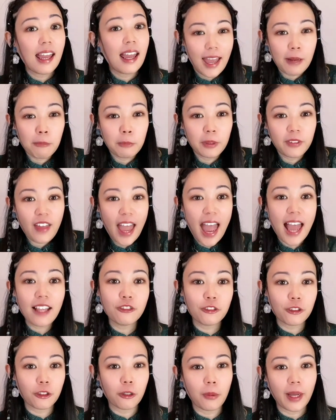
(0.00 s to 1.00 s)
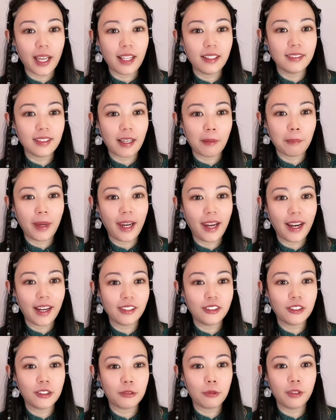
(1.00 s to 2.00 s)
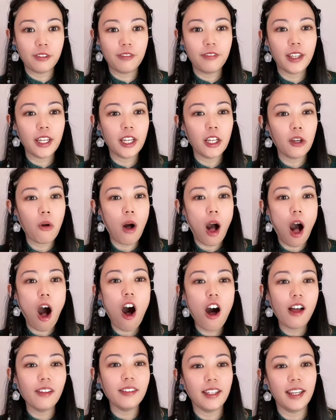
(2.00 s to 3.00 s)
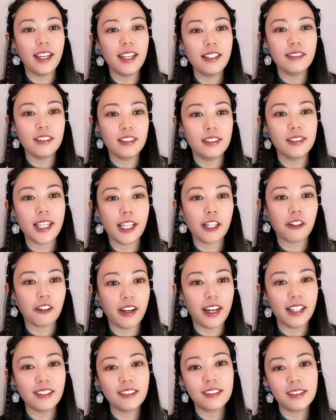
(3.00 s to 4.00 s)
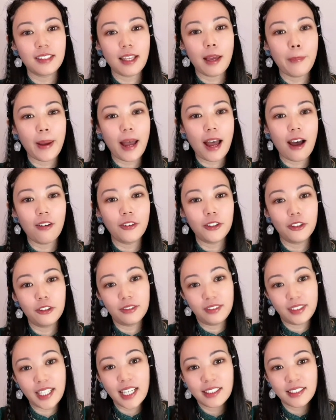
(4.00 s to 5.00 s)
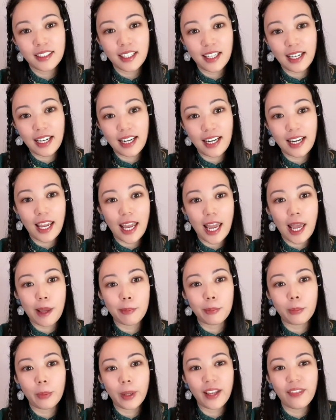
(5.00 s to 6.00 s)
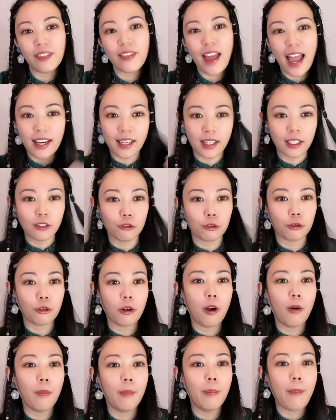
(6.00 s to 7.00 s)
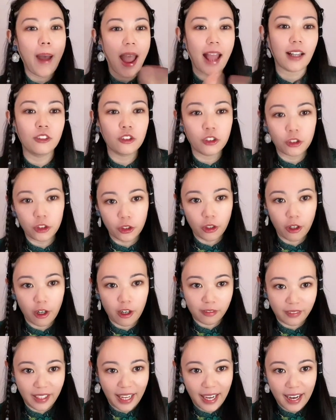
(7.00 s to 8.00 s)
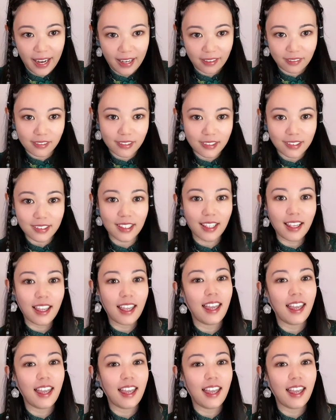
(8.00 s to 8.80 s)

And with Astroways, I'm here to reveal all the hidden secrets about your destiny and bring that control back to your own hands.